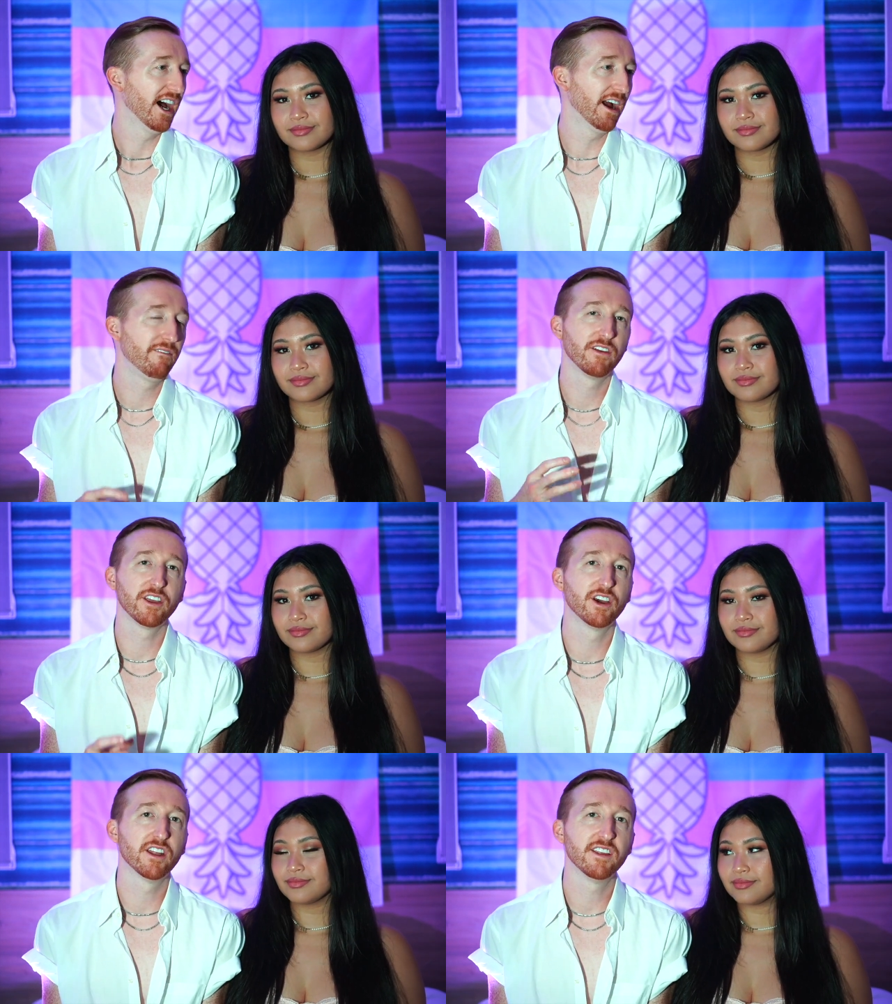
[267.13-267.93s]
Speaker 1: I'm
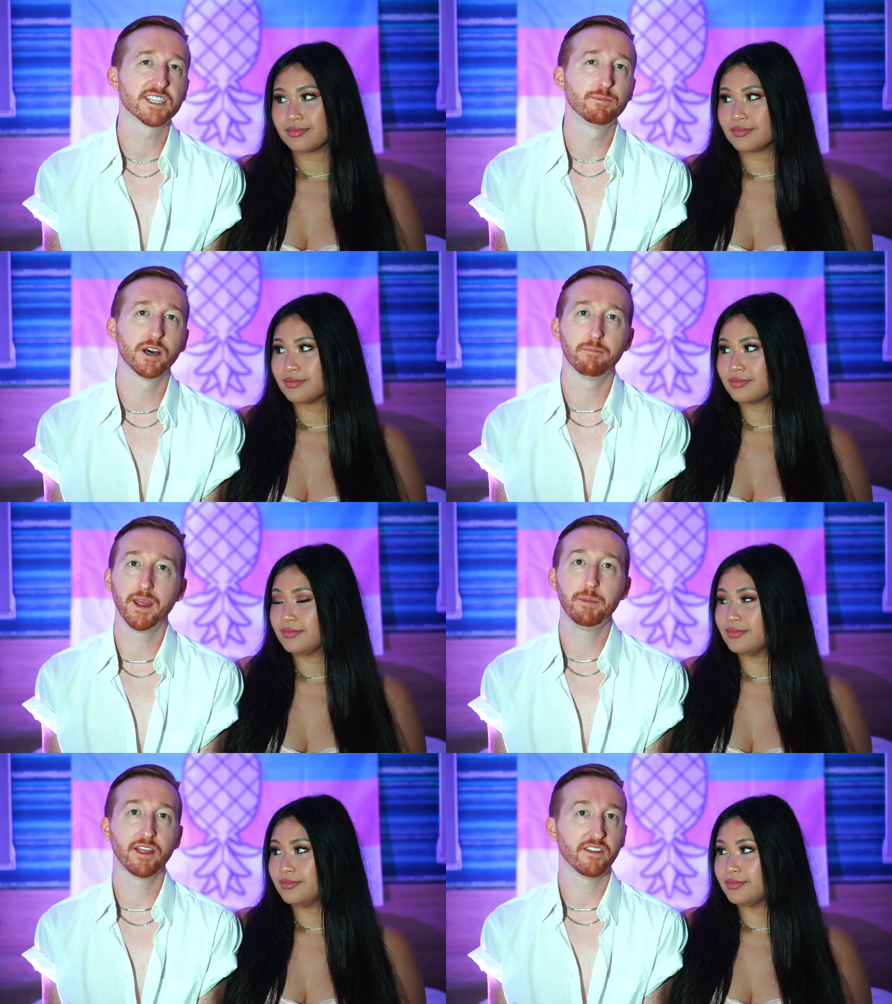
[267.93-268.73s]
feeling good in this, but
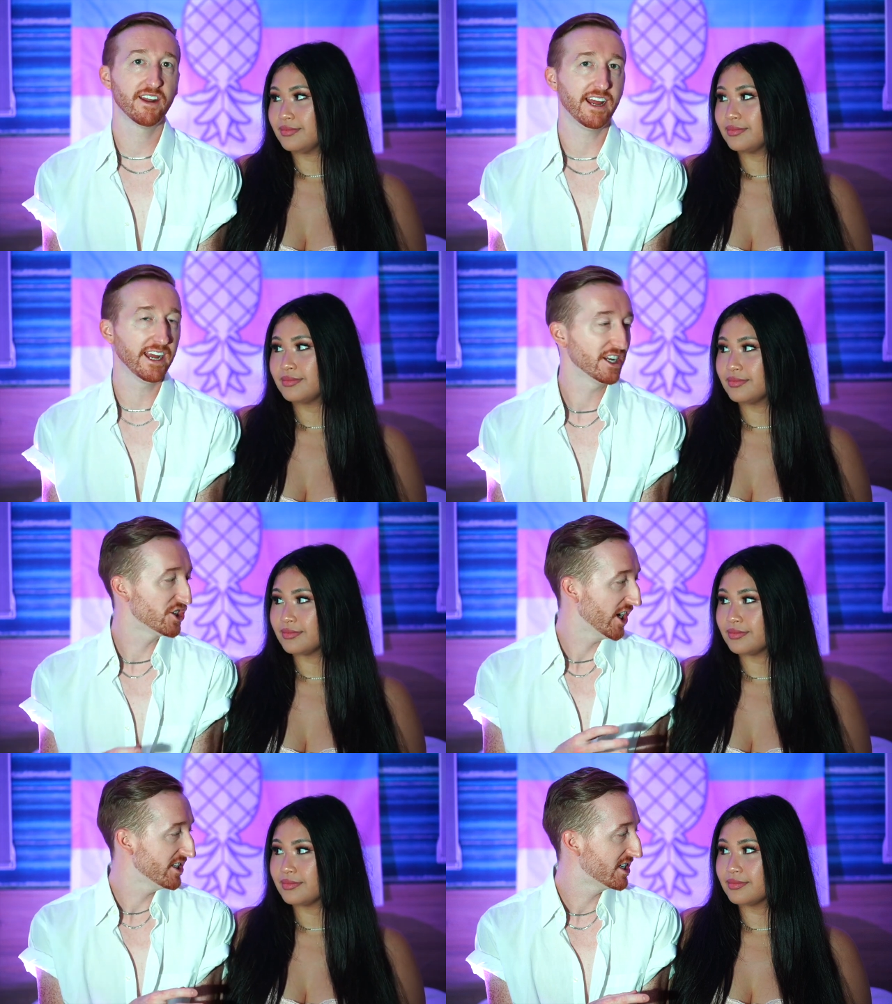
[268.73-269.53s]
maybe later in the night I can
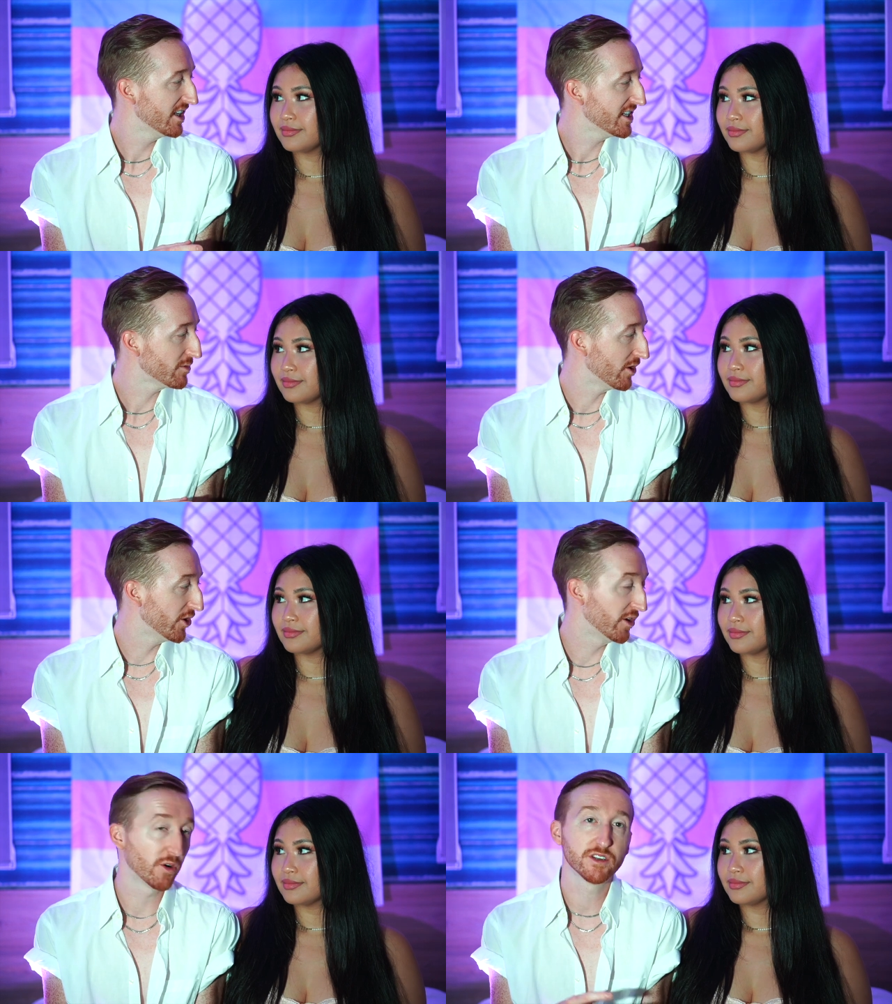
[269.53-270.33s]
change to this one.
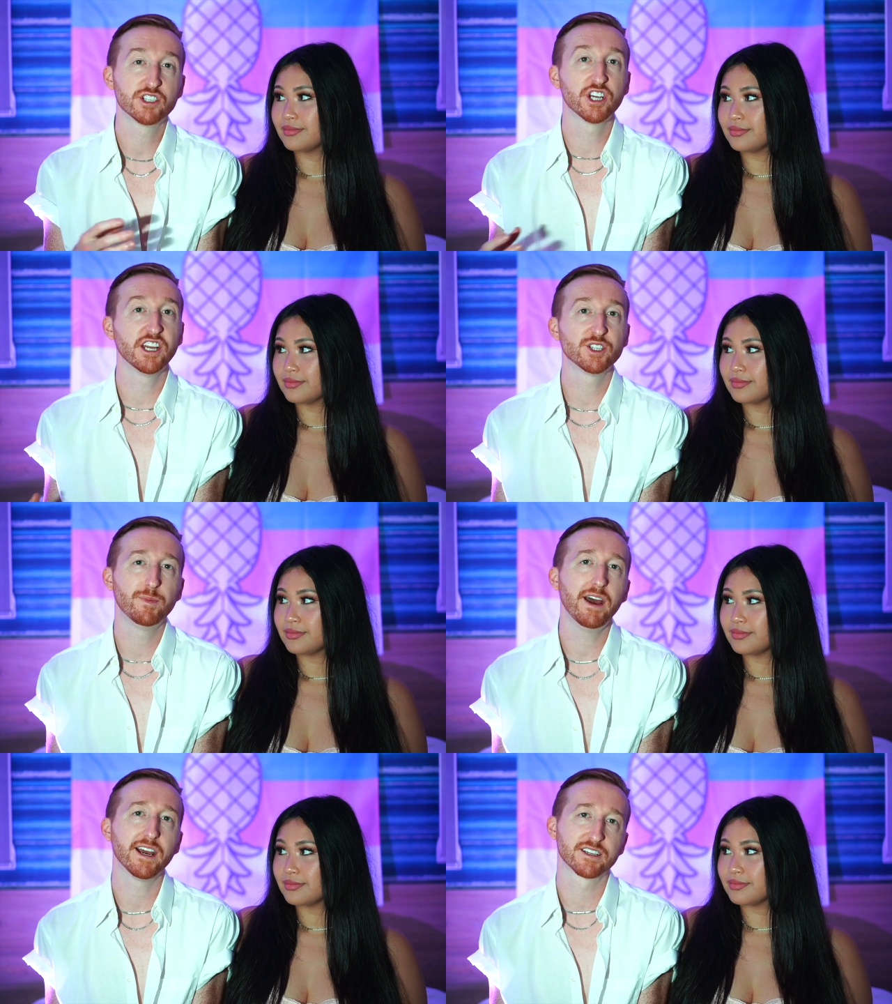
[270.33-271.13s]
You can always change
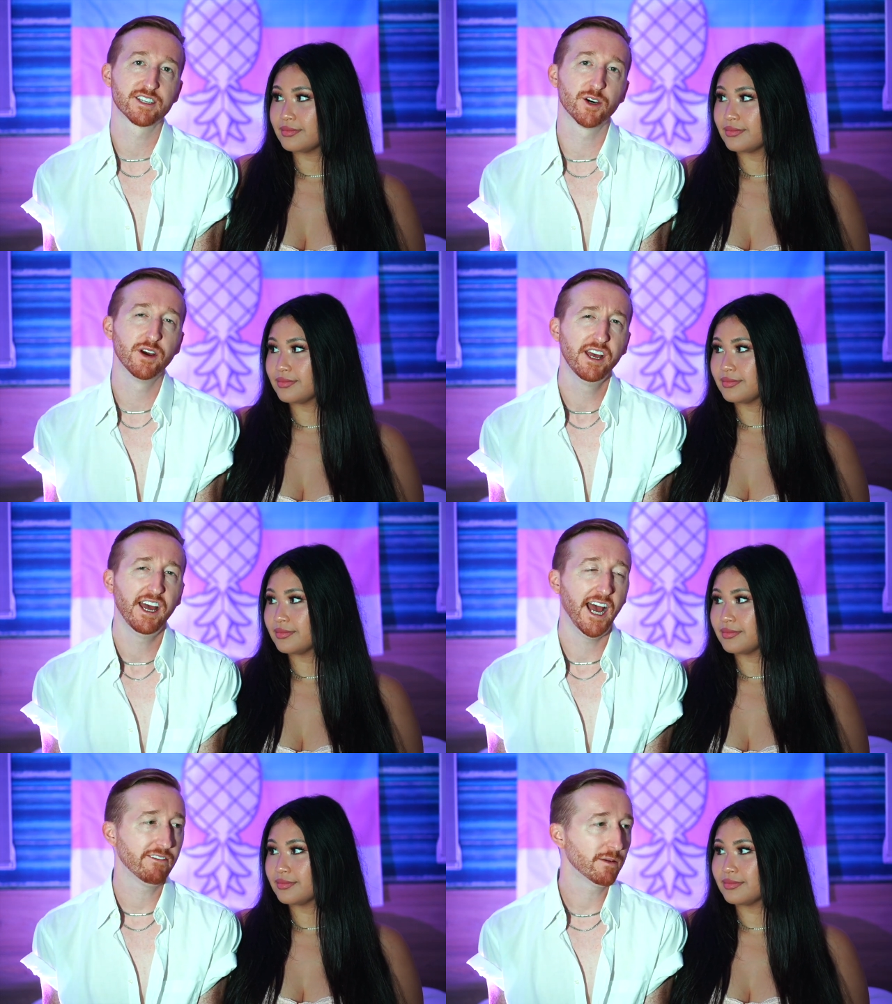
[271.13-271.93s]
back. So
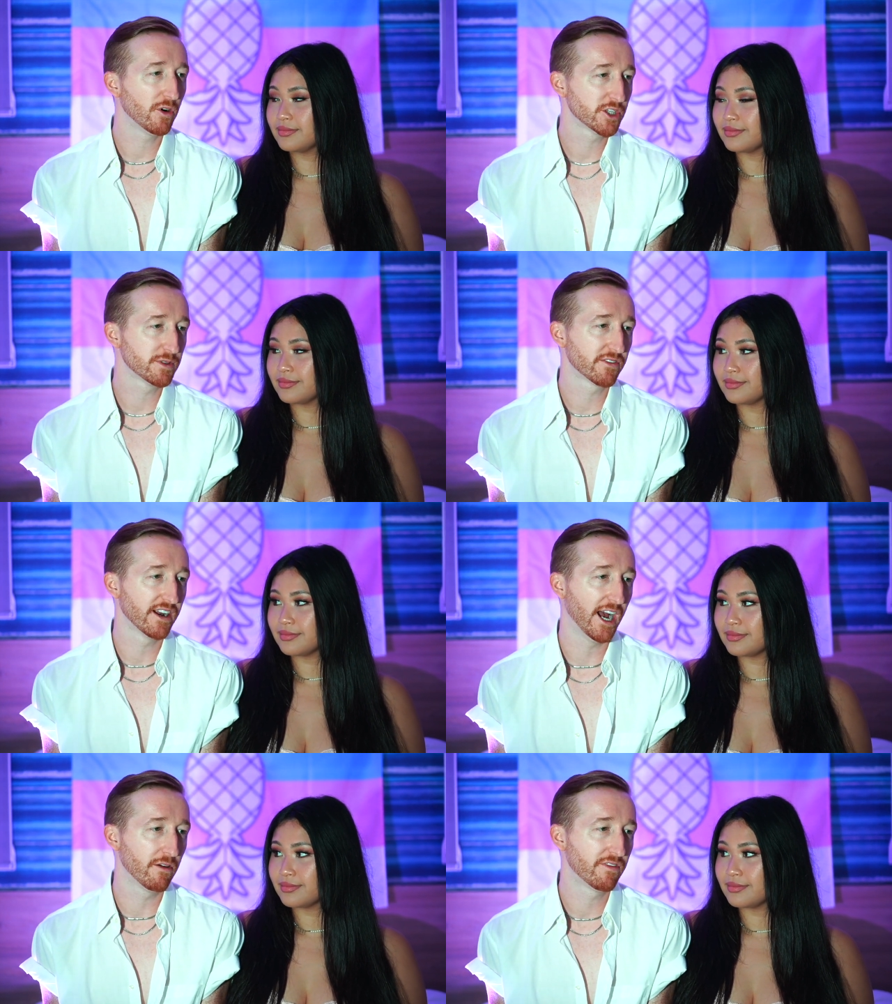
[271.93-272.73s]
having multiple
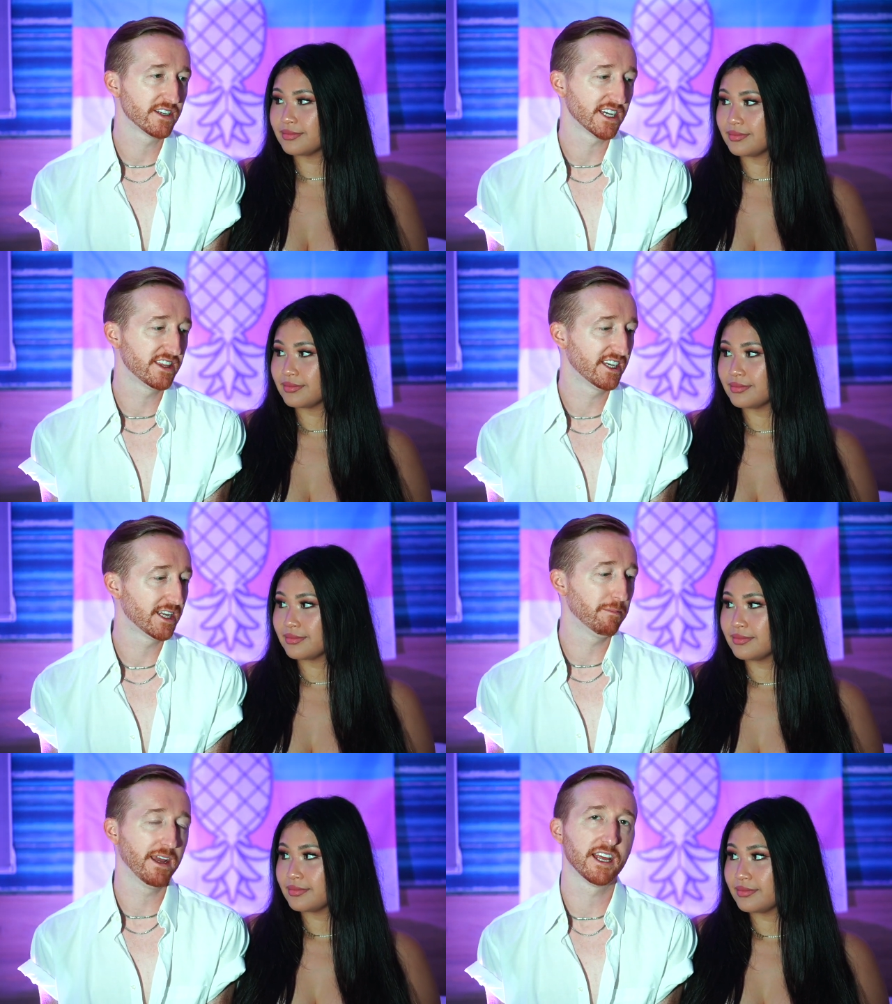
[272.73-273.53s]
different outfits, I think,
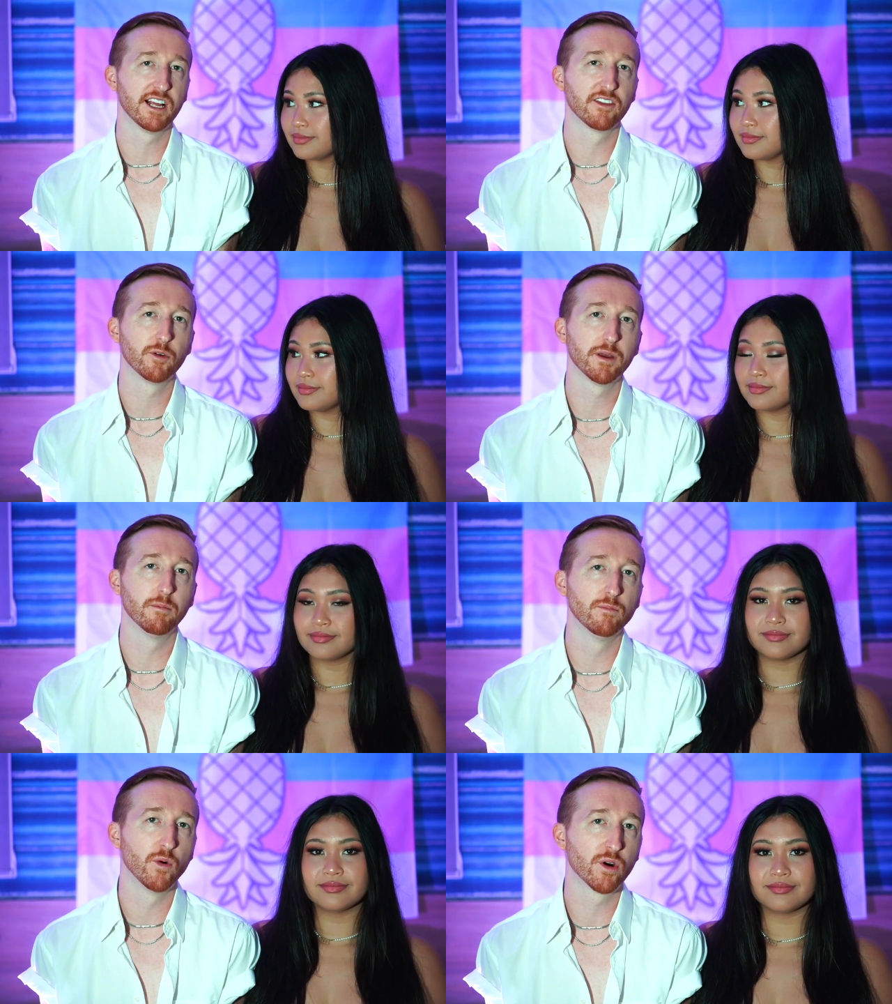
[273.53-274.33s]
can make it a little bit
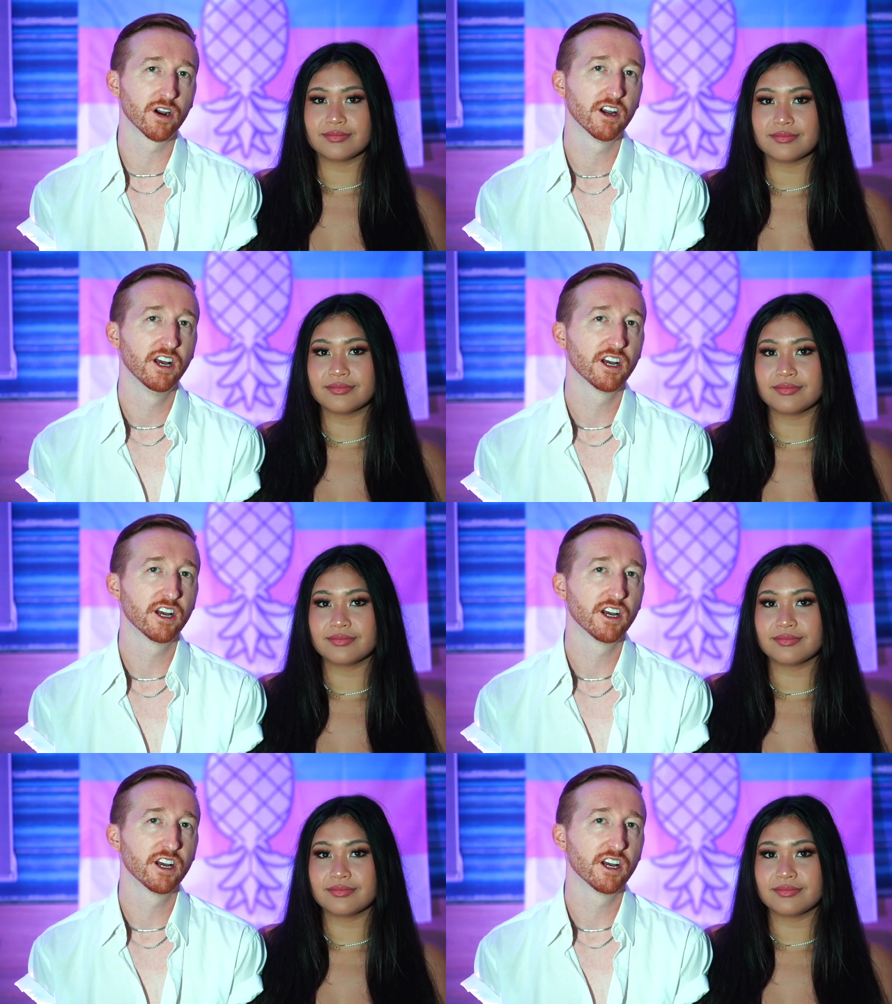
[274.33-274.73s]
more